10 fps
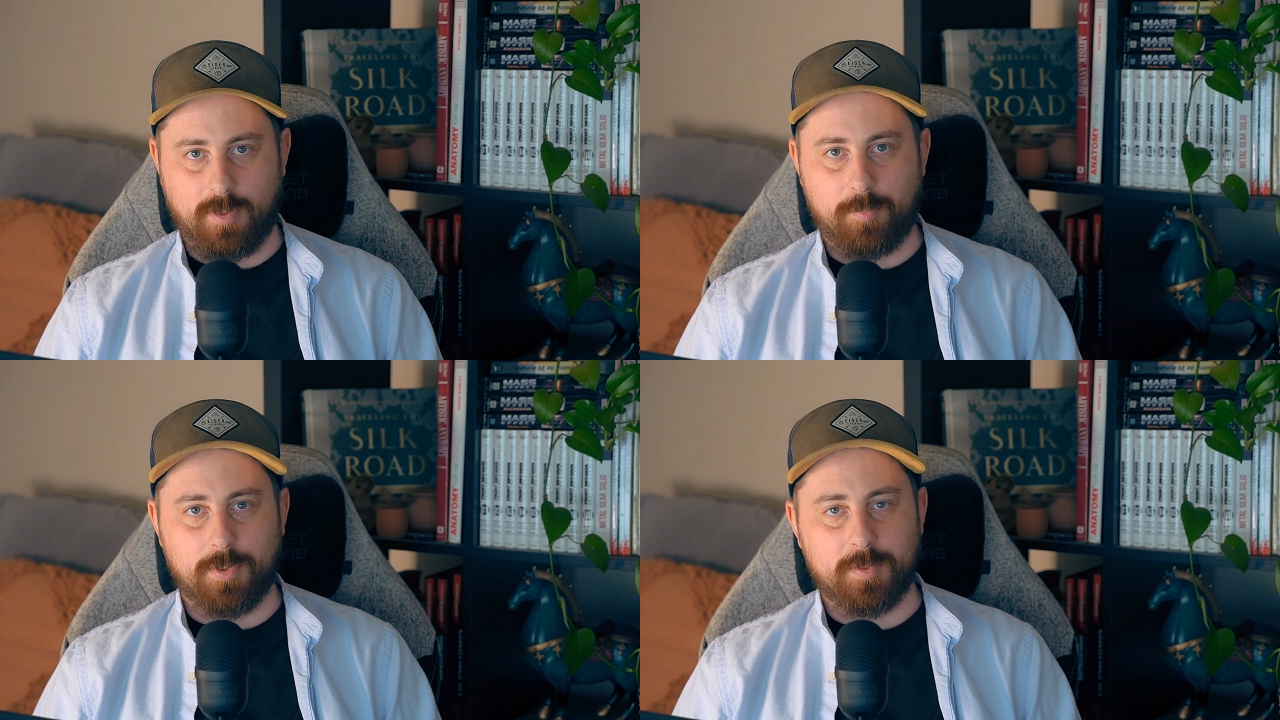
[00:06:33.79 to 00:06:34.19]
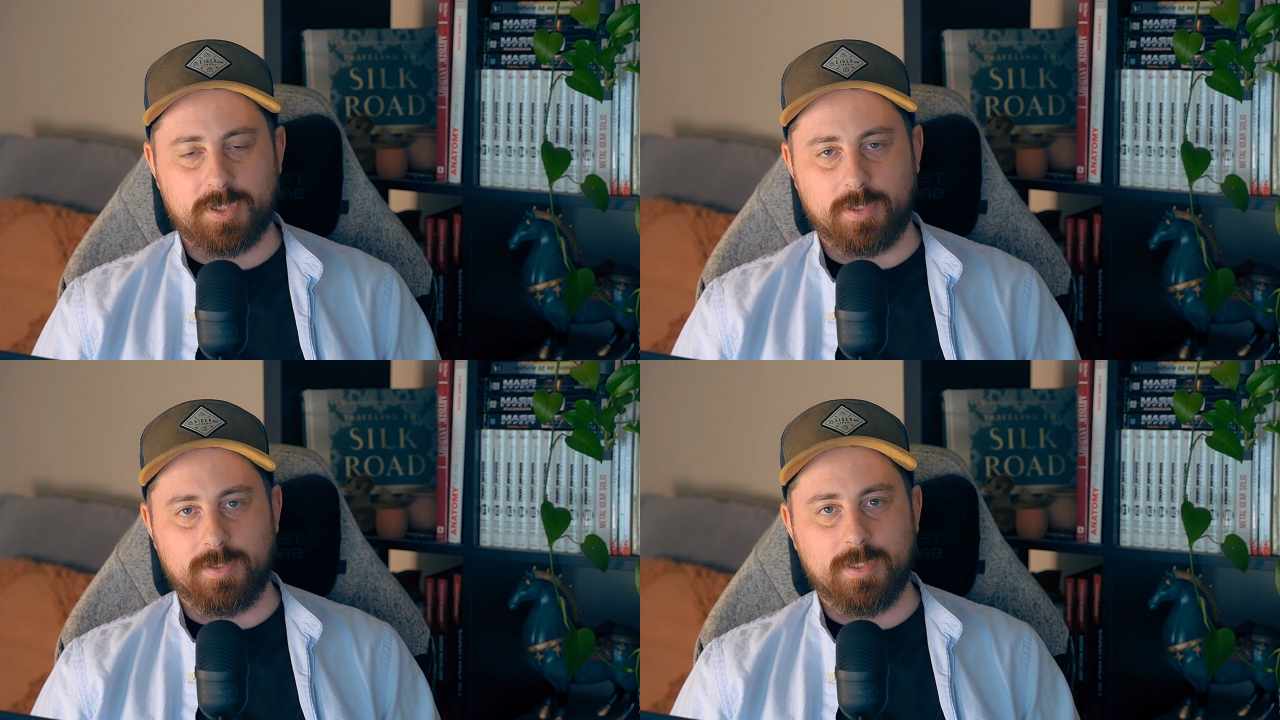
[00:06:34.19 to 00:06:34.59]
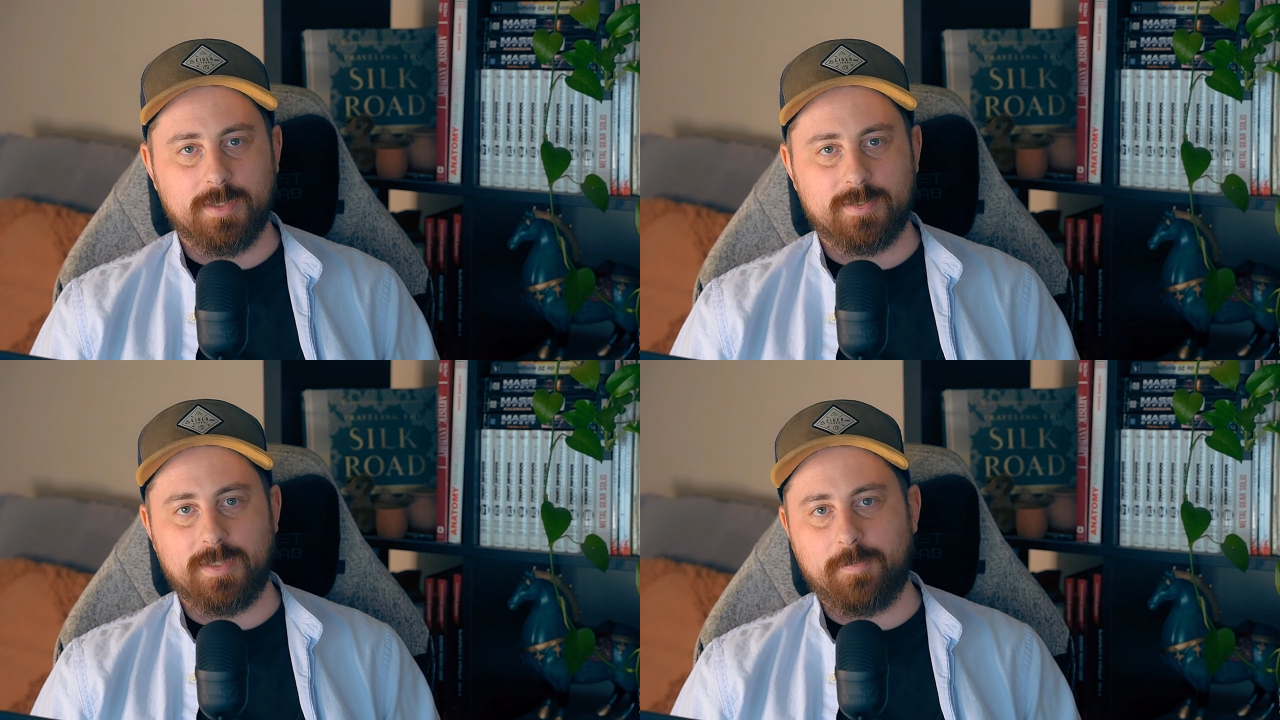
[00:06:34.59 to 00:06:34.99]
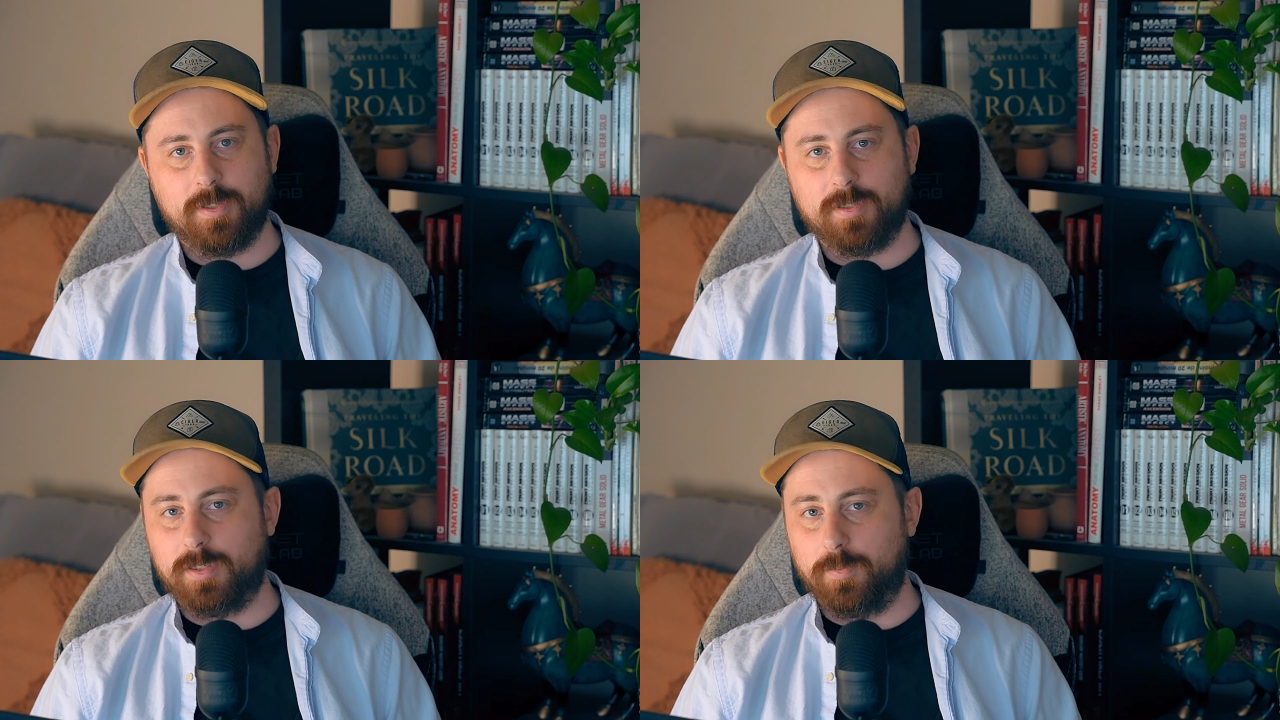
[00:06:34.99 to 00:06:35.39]
A publishing deal is
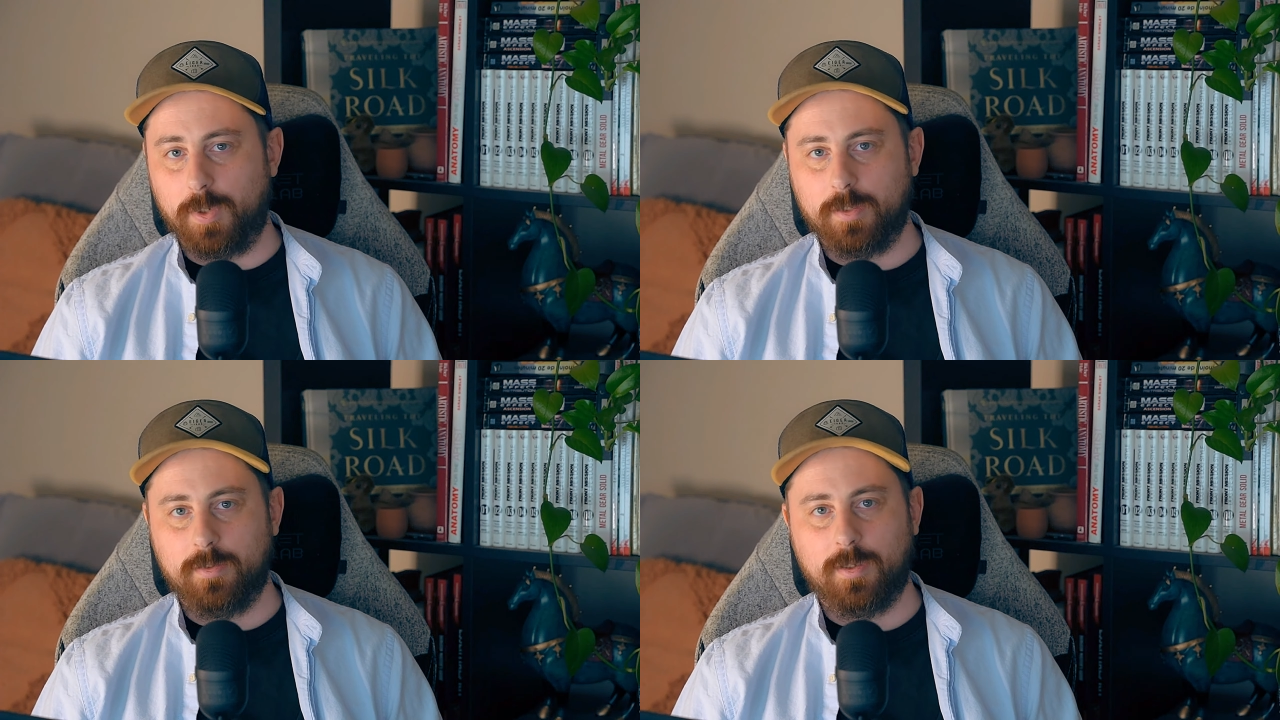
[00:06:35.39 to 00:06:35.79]
definitely one.